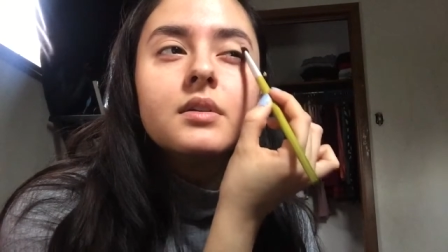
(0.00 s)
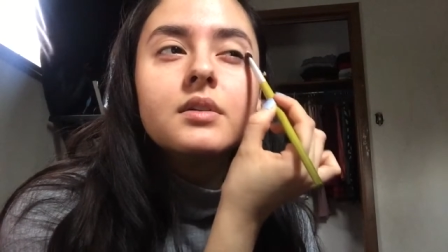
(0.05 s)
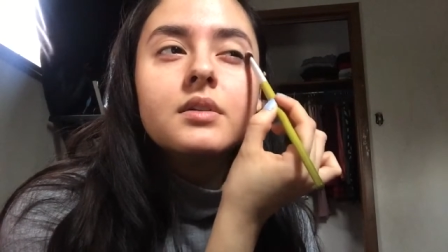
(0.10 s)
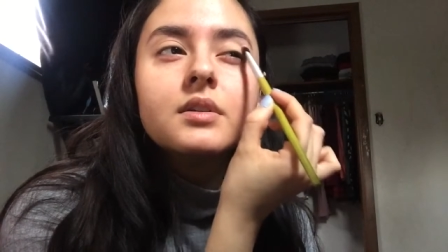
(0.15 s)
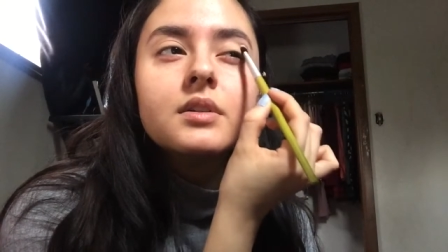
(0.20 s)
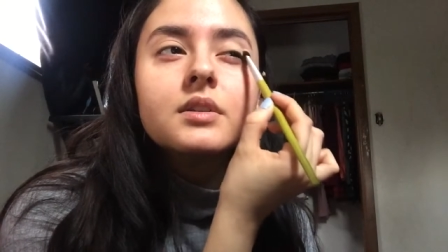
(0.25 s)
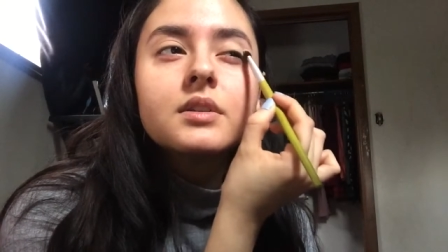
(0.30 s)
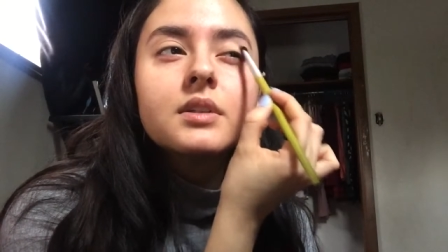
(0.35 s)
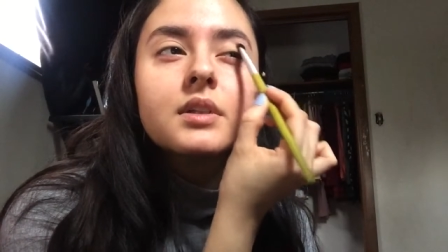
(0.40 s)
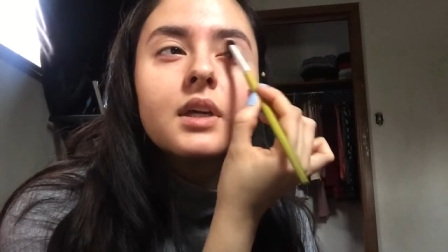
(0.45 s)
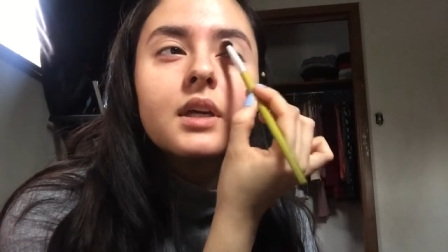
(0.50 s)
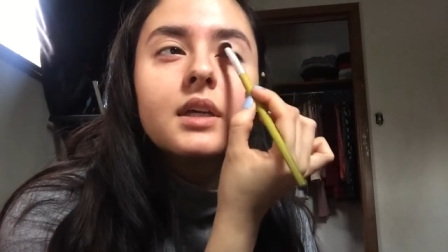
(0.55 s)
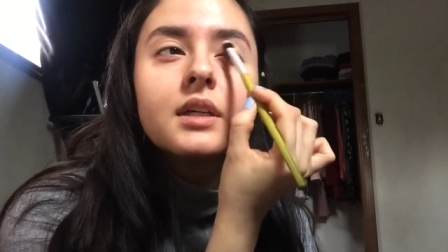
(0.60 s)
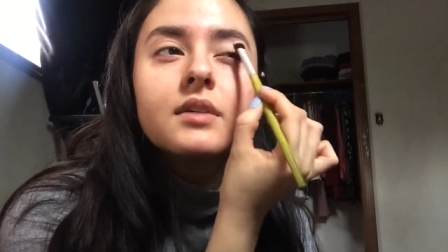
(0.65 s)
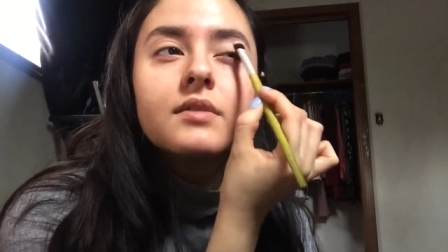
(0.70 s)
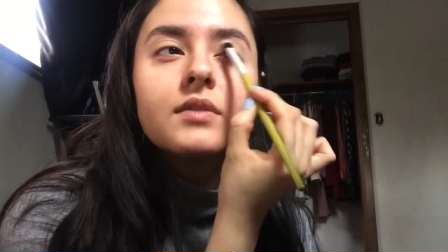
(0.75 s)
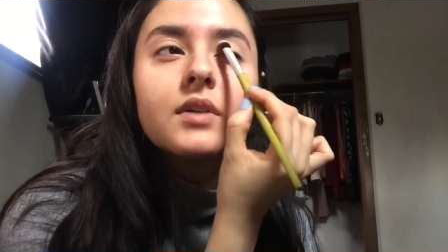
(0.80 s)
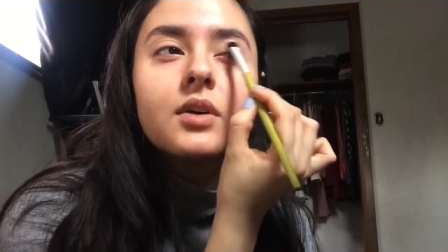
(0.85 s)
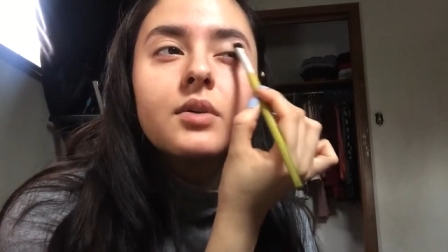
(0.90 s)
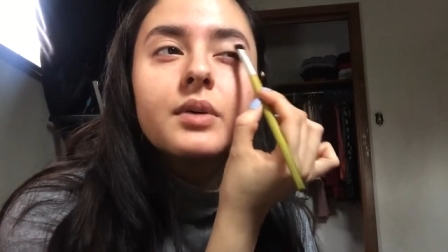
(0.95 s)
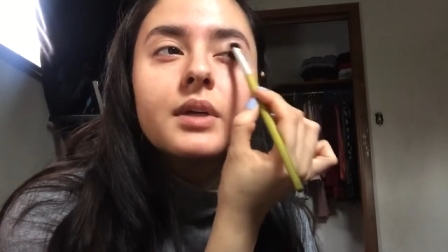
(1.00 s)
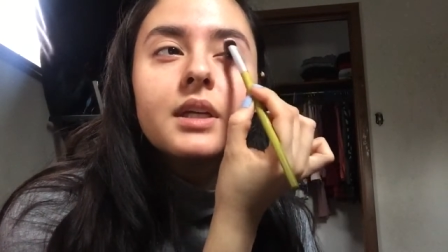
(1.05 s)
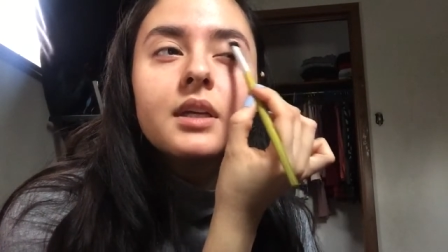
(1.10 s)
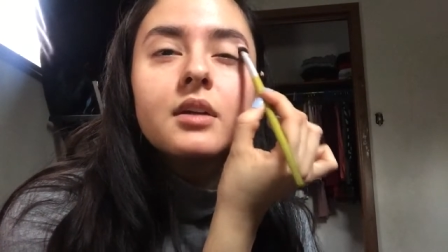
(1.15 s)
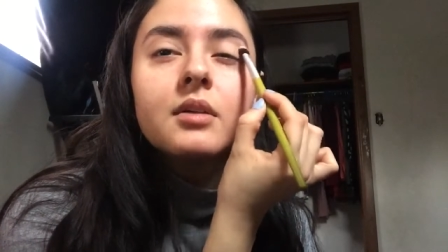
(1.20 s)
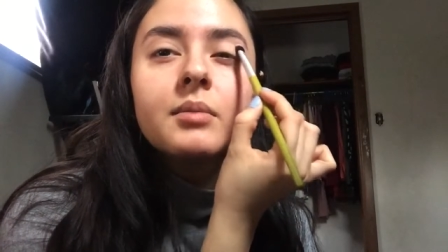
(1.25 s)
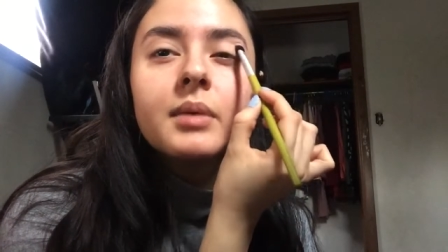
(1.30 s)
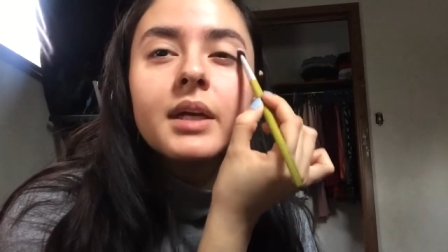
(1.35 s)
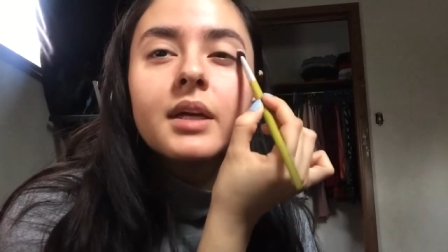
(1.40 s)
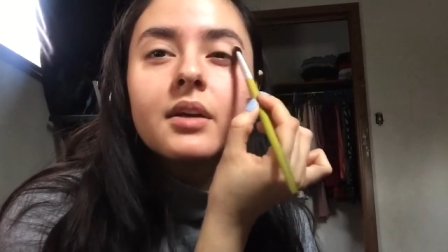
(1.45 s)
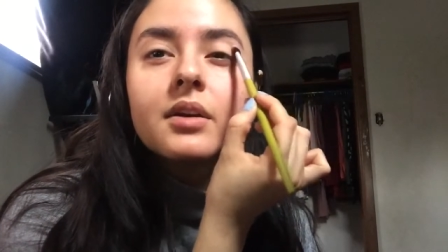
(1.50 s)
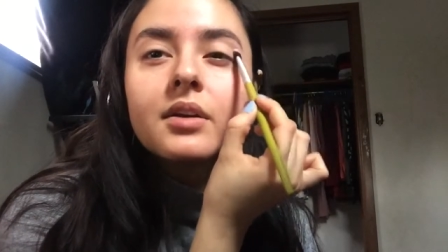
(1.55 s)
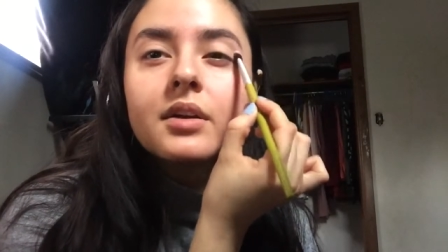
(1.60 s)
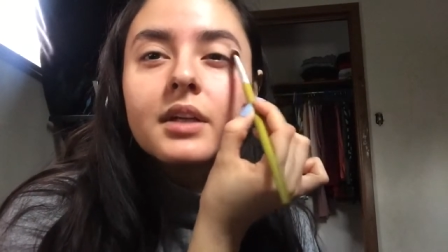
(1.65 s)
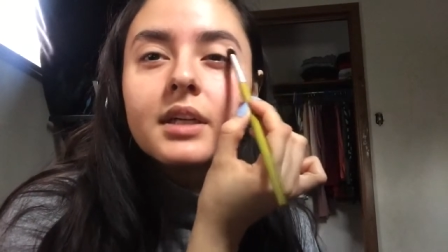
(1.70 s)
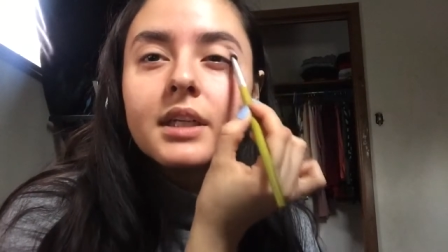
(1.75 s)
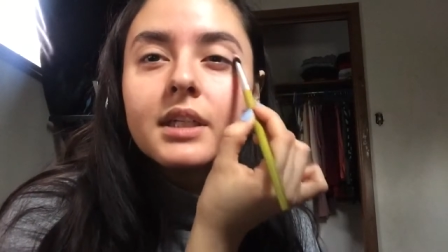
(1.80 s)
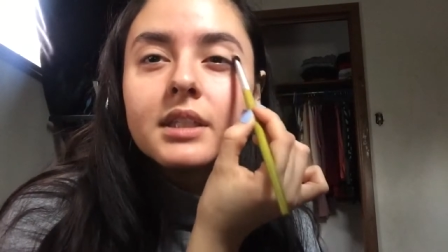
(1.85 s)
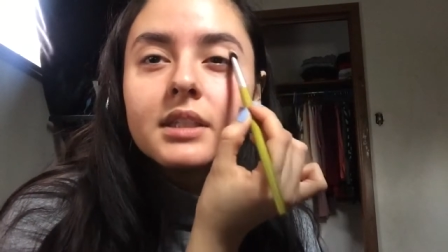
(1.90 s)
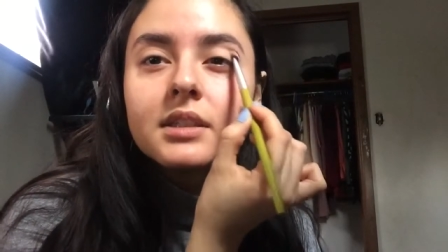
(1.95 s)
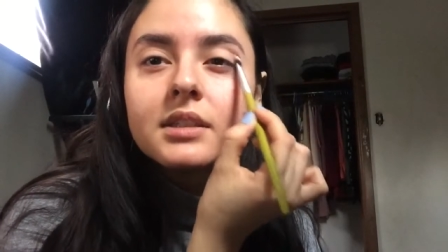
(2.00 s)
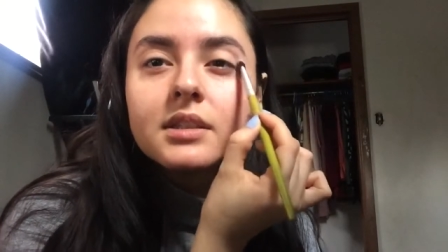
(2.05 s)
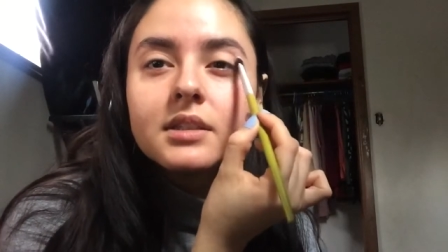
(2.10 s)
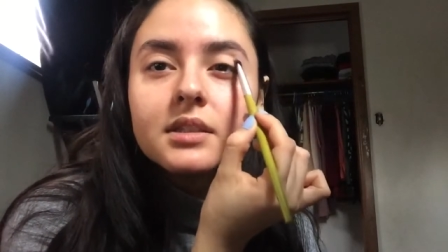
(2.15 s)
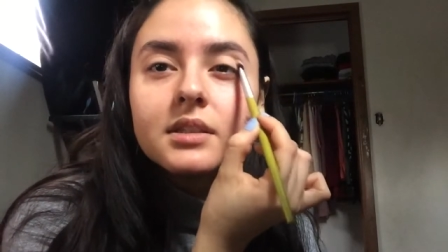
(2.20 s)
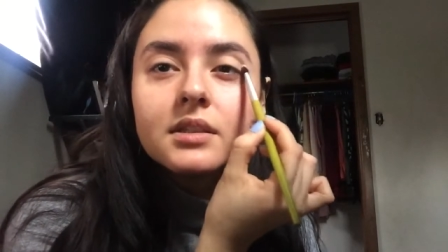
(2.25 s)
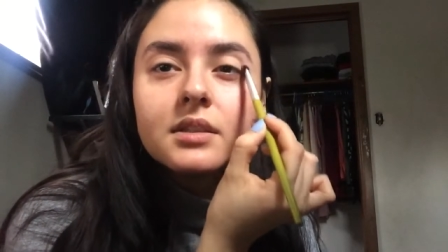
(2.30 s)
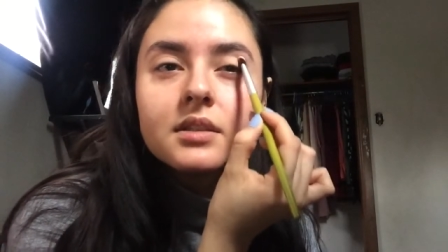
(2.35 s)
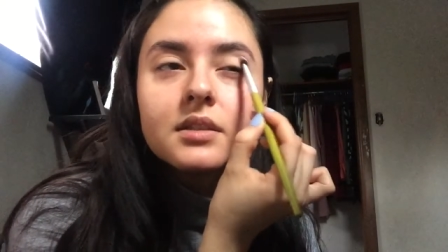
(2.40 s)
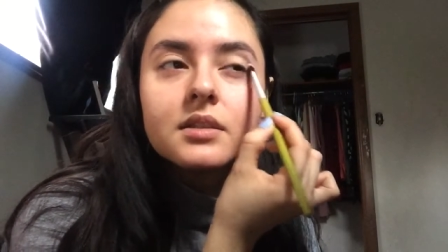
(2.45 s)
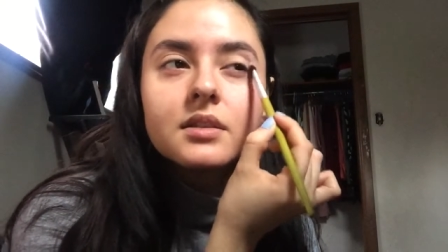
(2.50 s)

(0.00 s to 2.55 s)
Just kind of go in on my crease.